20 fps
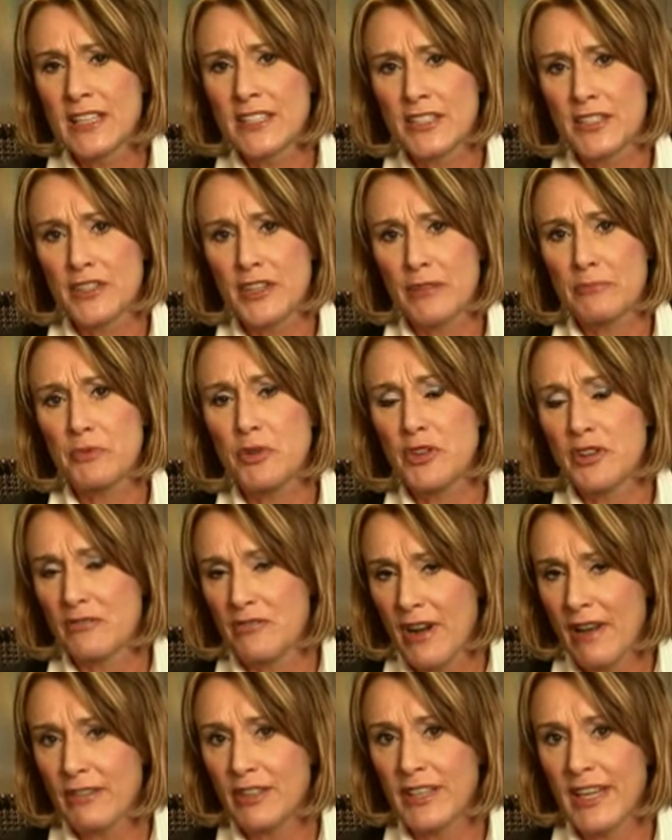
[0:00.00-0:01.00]
to the book
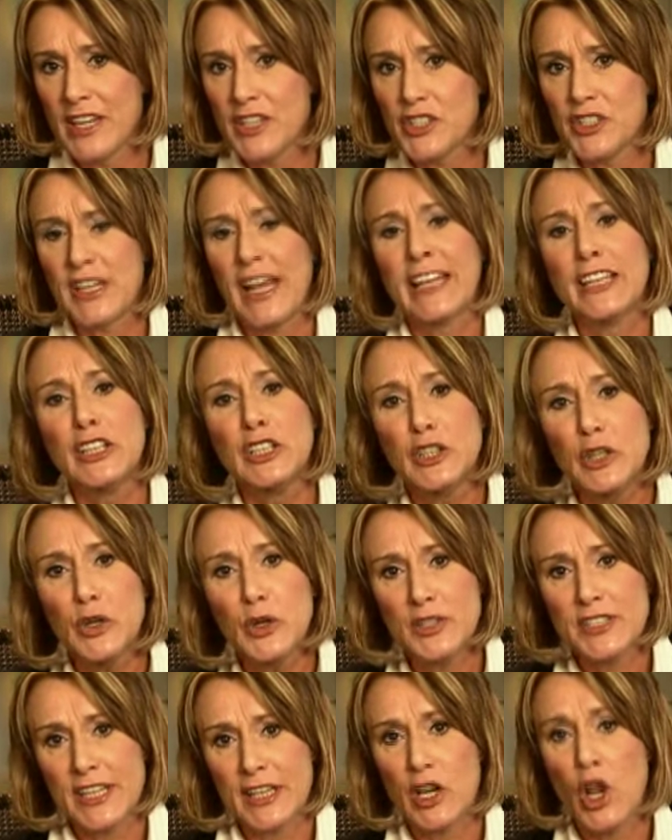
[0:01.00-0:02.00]
of Revelation and
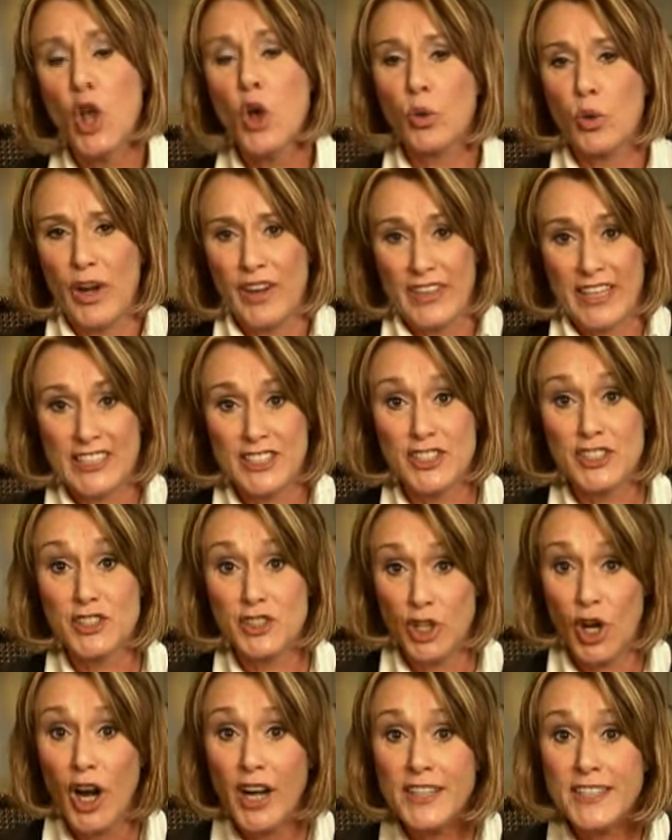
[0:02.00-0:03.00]
looked at where they
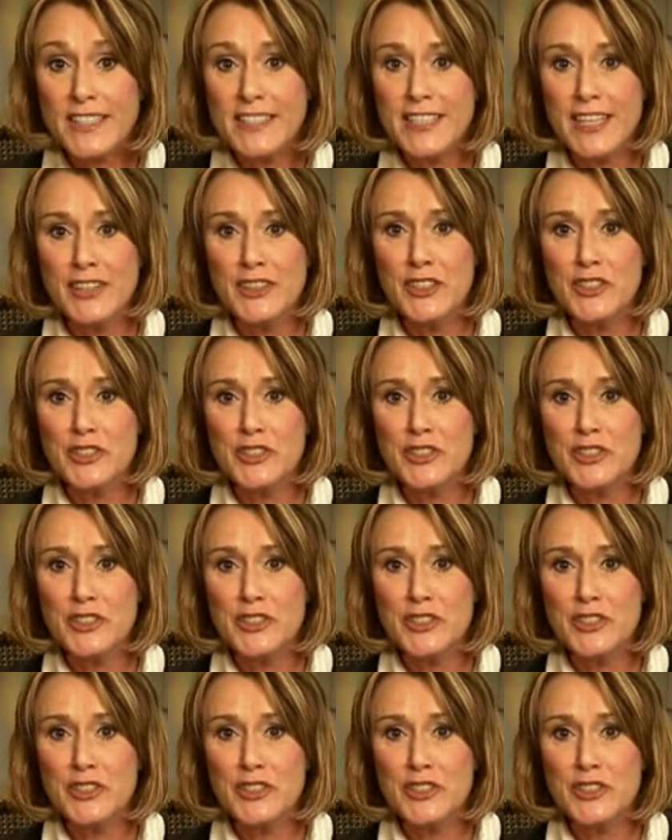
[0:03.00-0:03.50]
started in